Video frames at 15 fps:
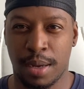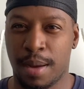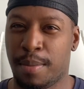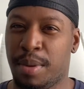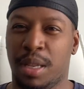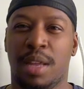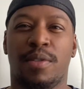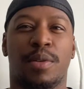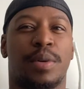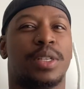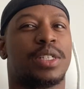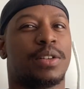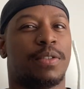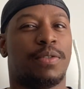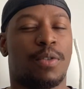I believe it was
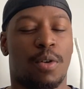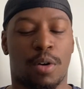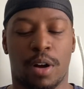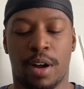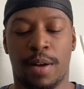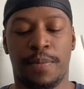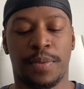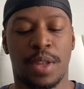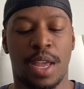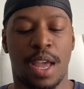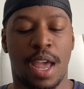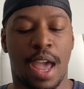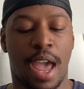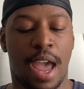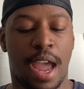Sephora,
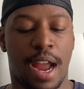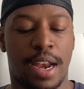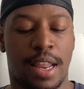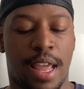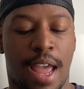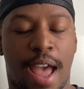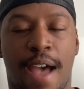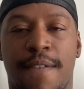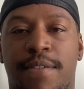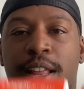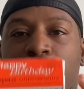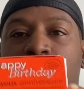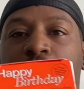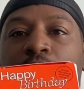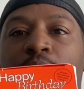and they have
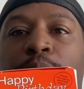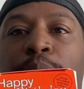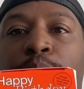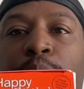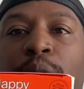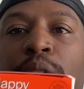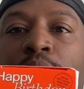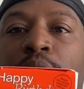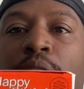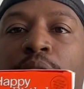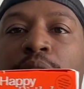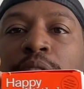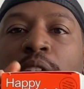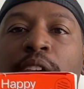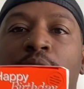like a birthday
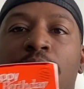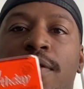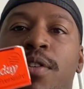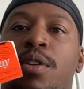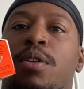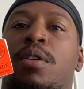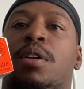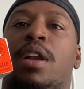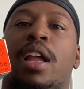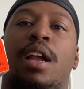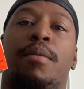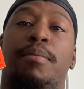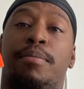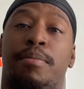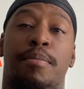thing if you're like
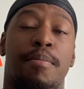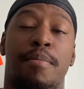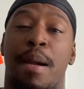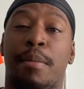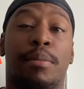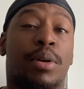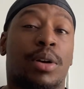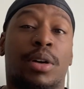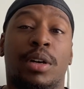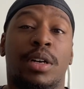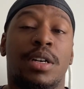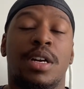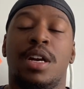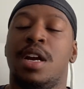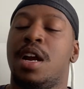a member,
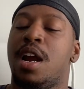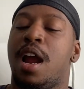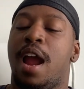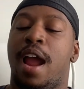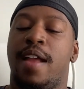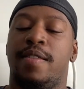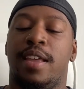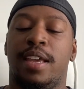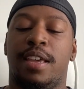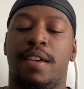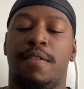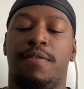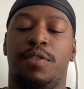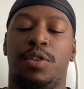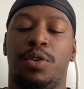and they
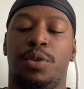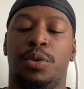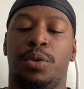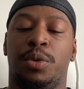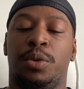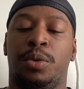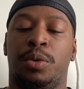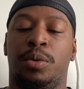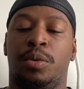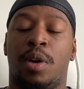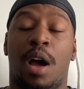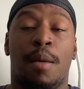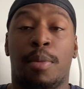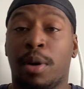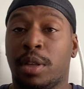give you
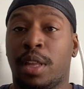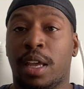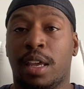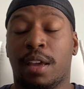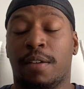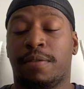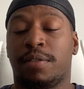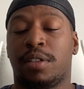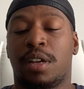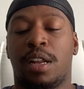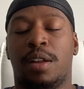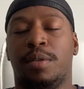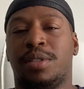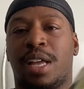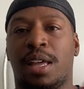a birthday gift,
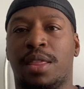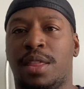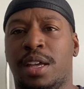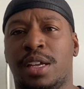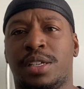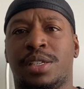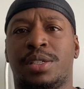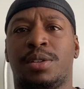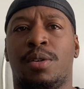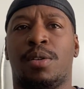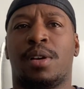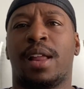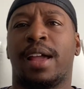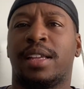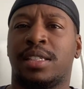and it was like this
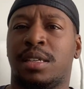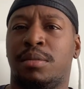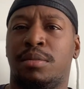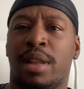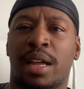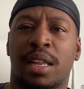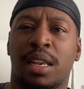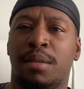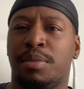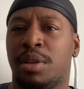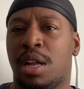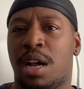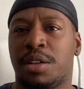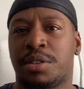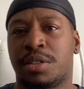or like some like lip
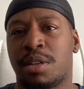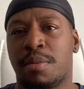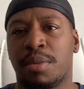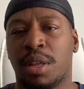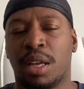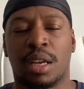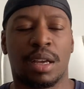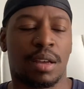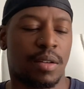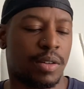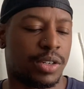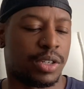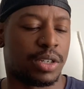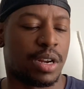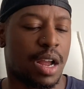gloss or something,
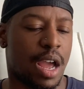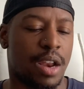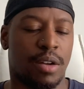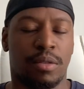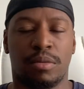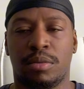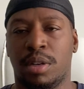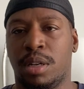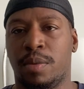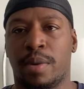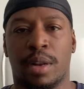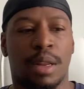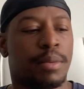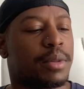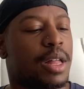which I don't really
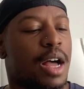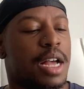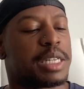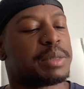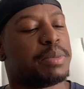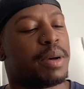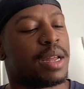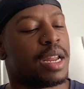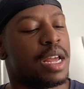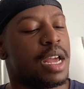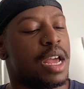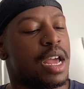wear lip gloss, but